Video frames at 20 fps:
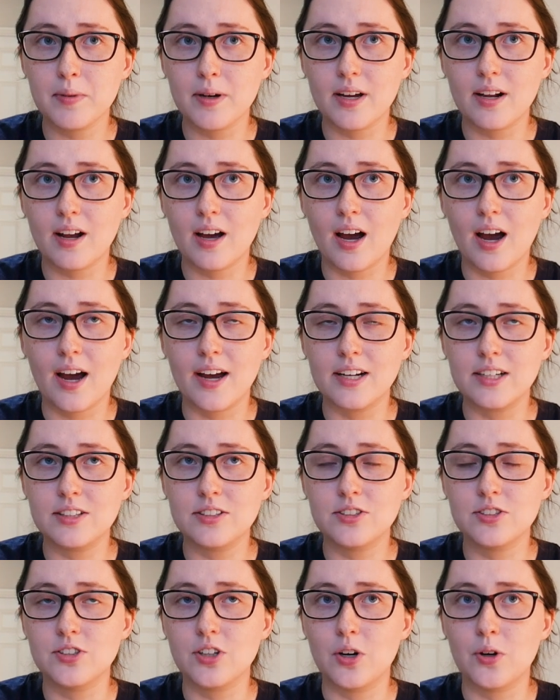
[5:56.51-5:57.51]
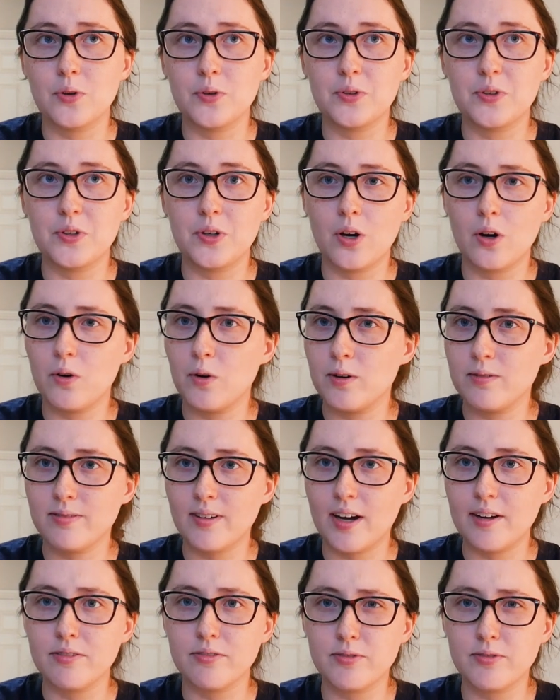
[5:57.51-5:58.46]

but I don't know if I